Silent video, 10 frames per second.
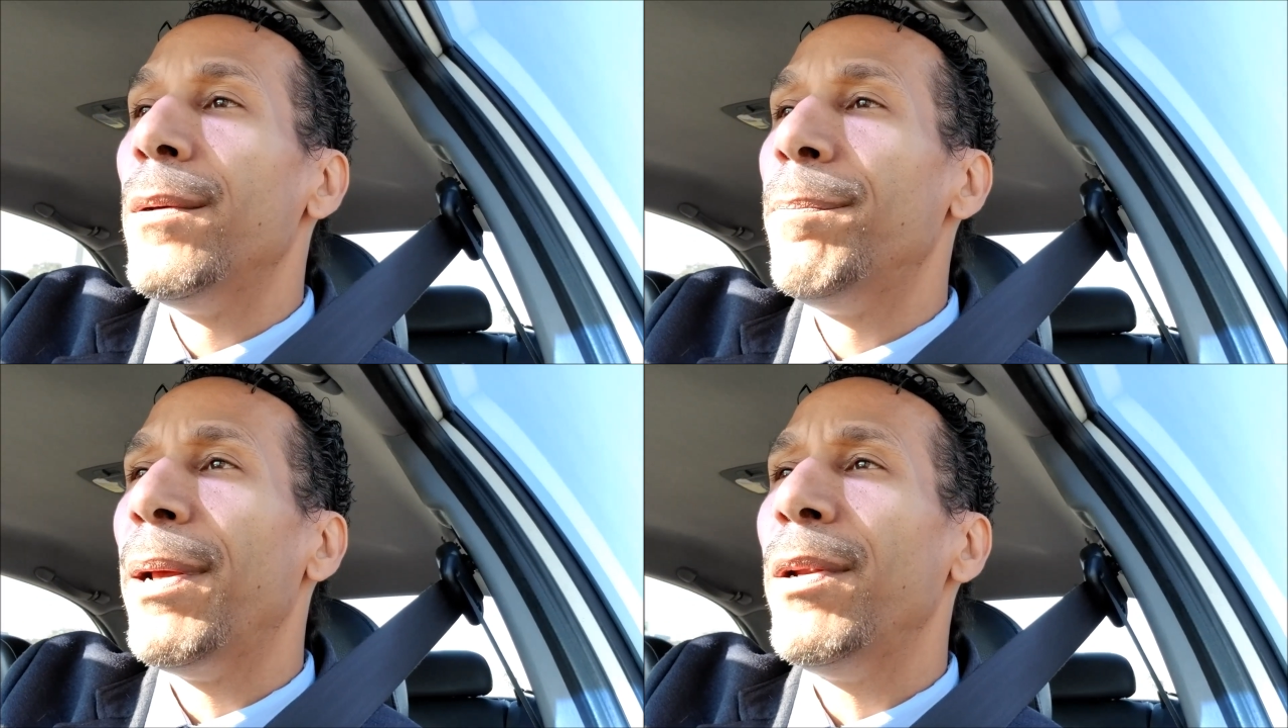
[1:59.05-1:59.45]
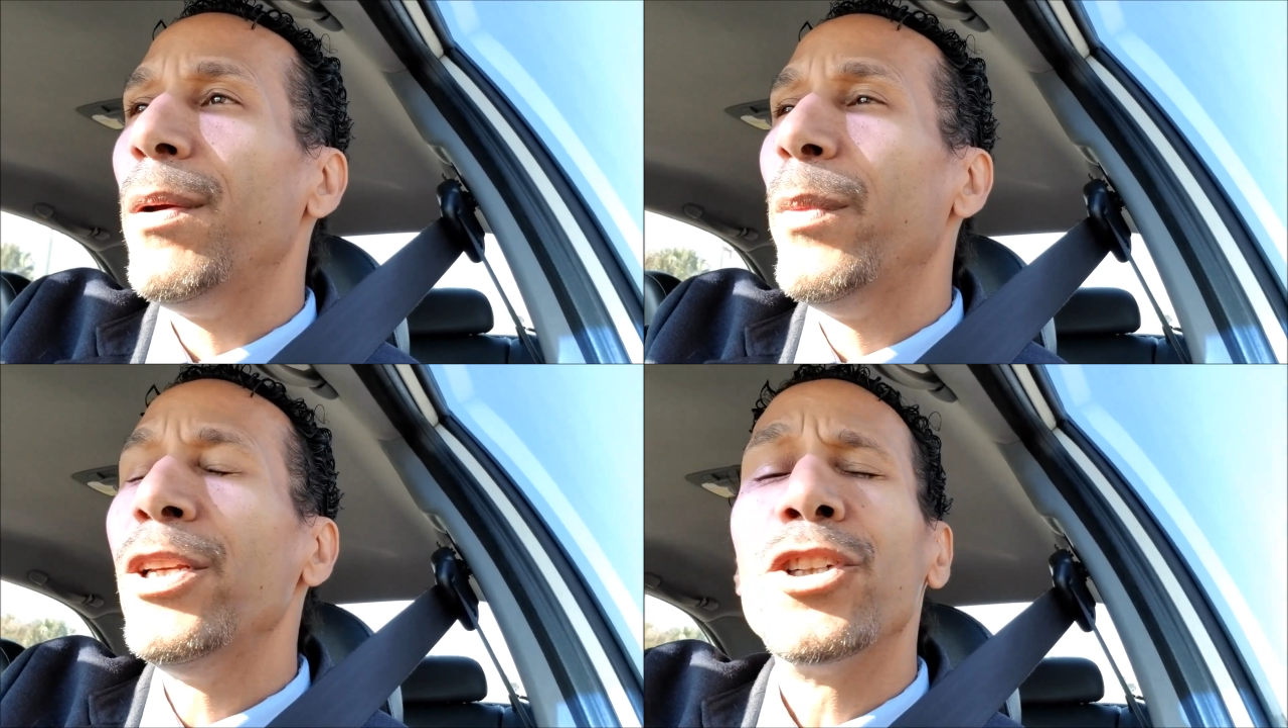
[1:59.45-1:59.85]
But
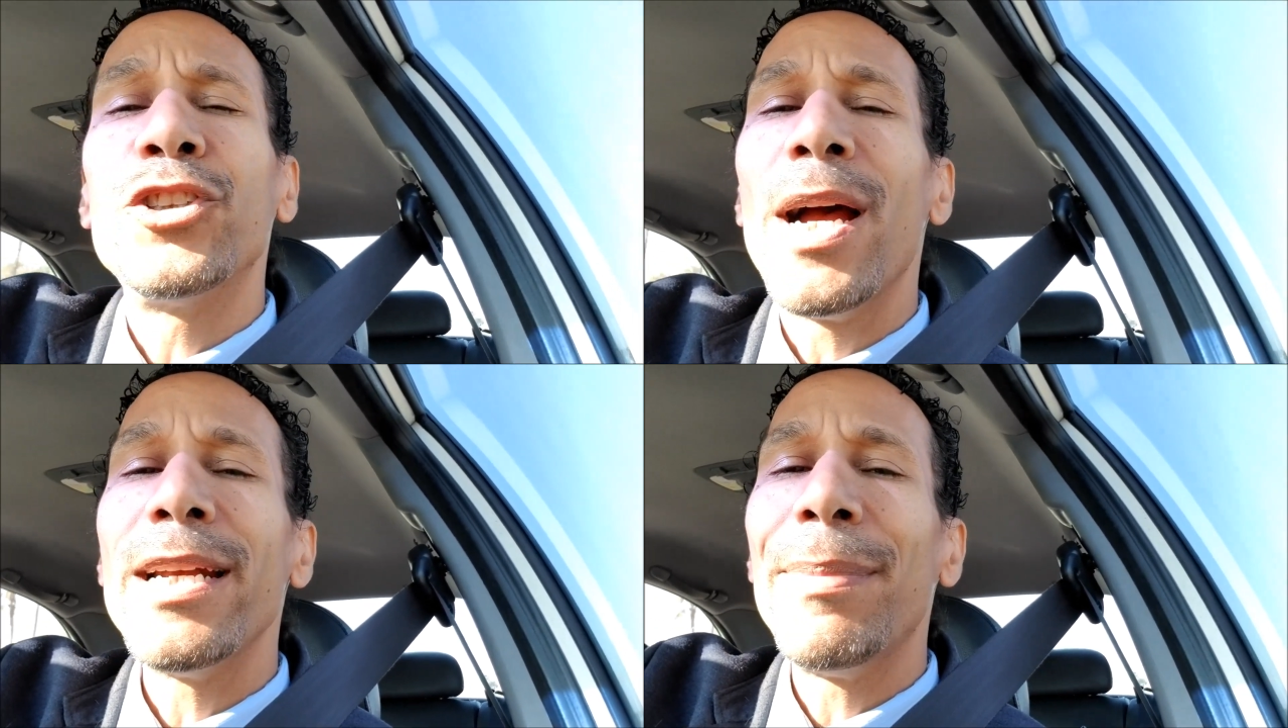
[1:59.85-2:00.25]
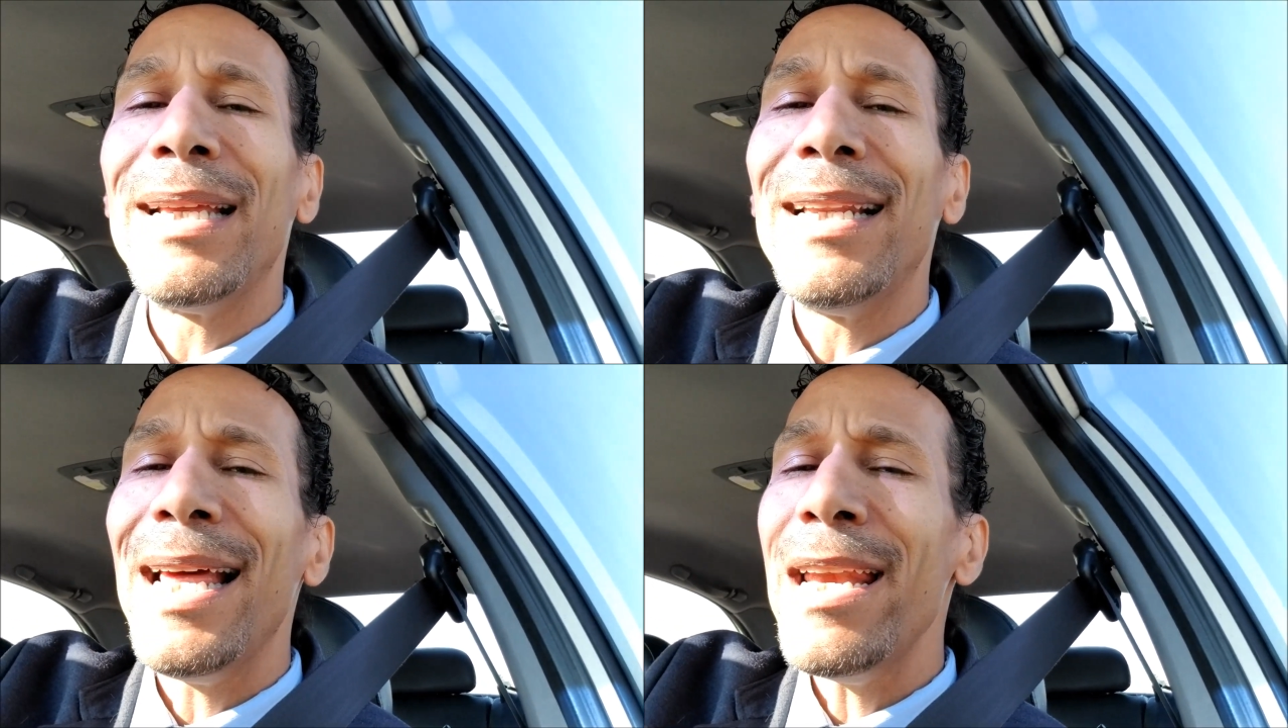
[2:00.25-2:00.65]
when you're trying to be
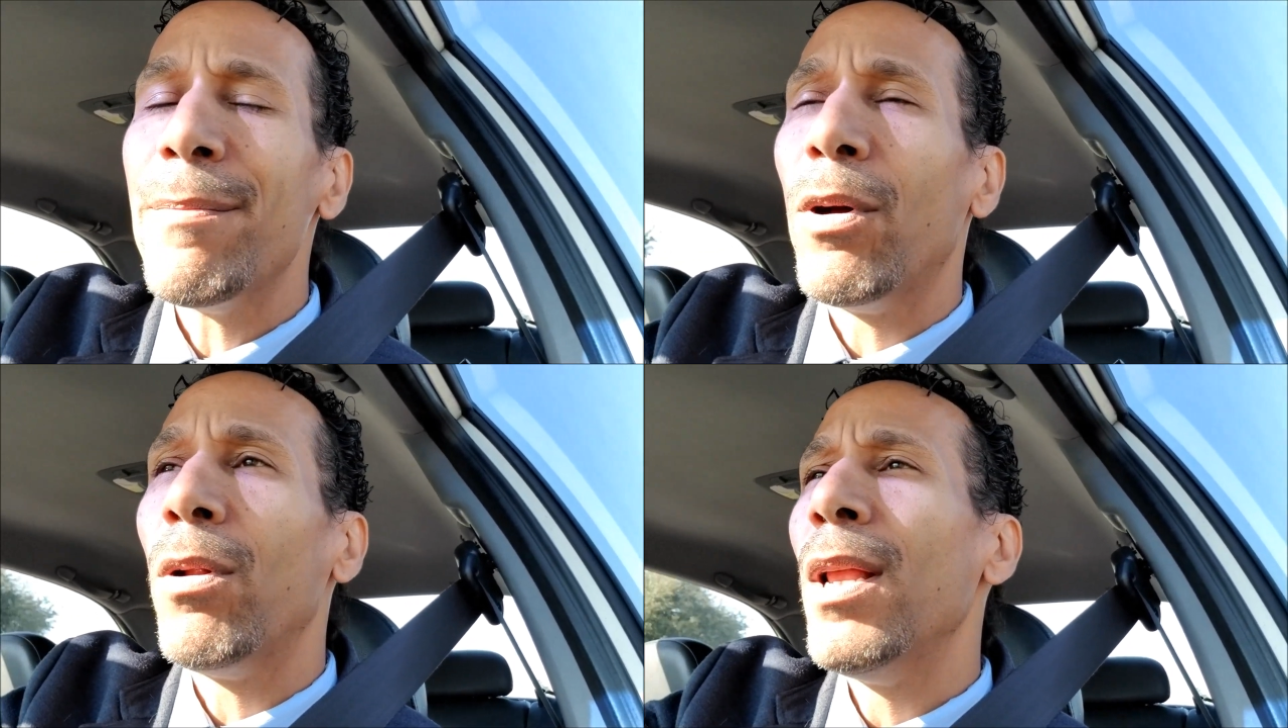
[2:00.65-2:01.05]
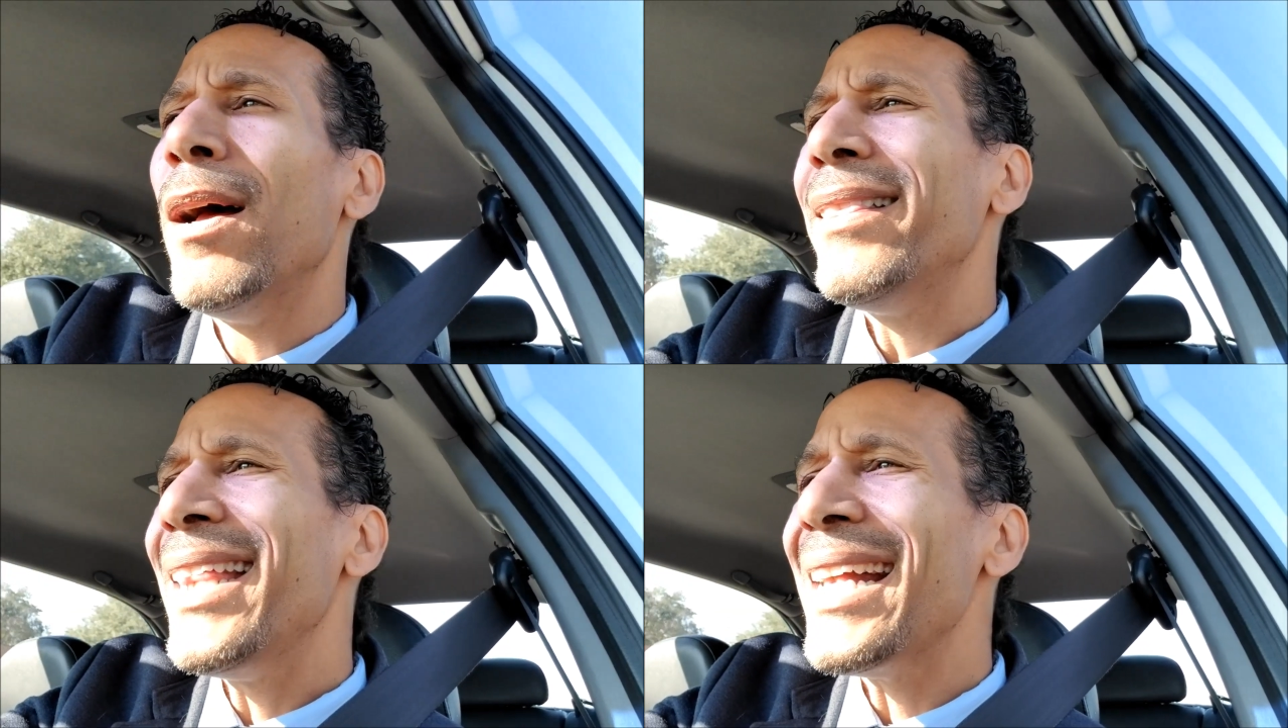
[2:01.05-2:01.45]
lendable,
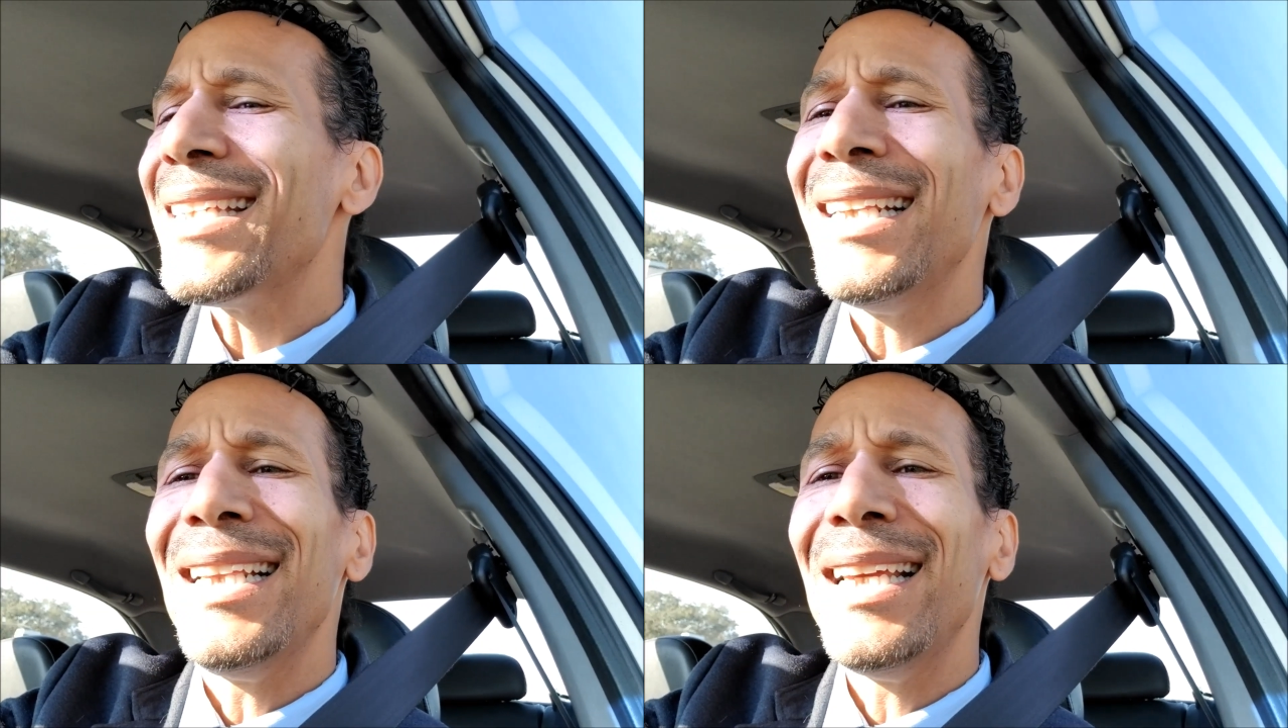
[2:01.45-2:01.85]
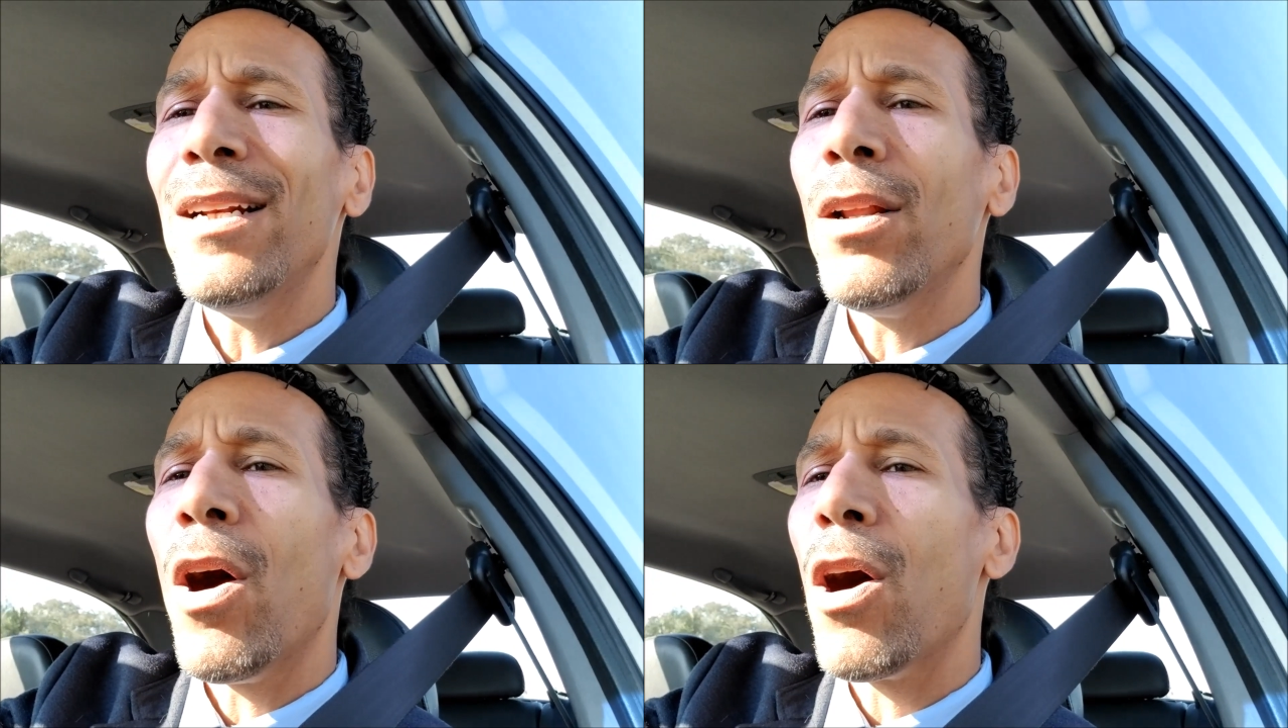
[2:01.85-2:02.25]
that's a
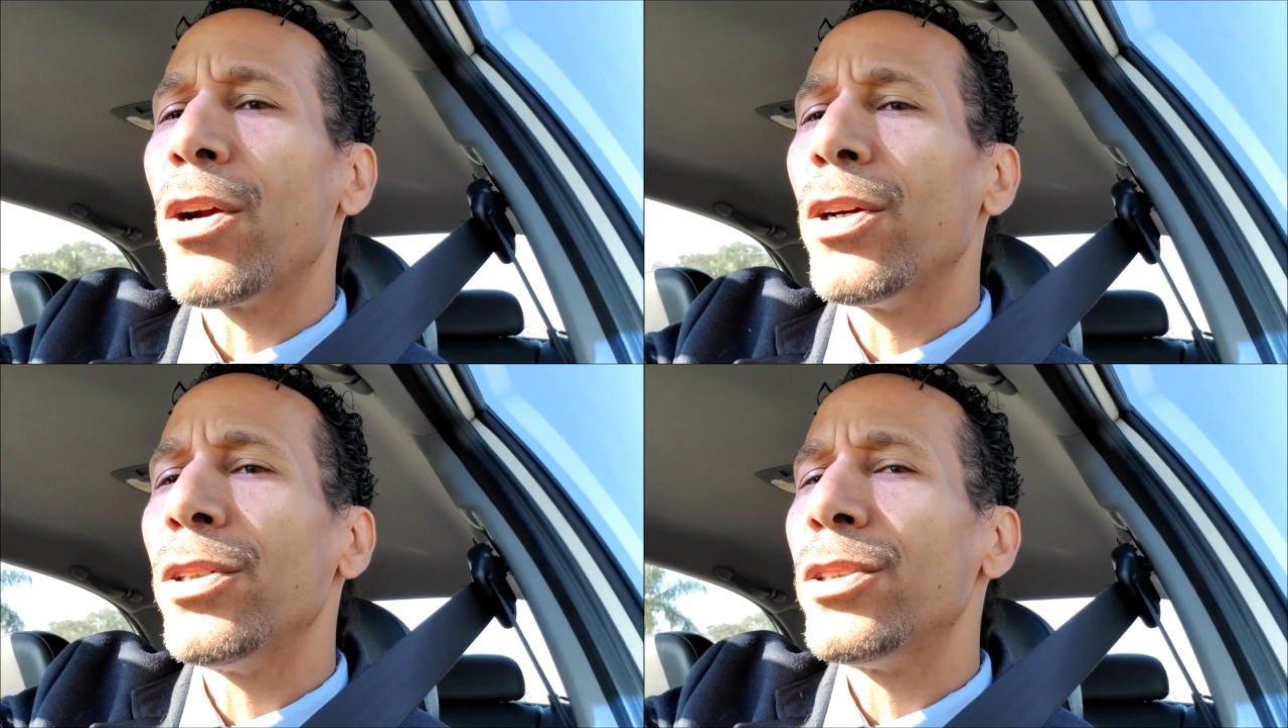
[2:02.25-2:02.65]
little harder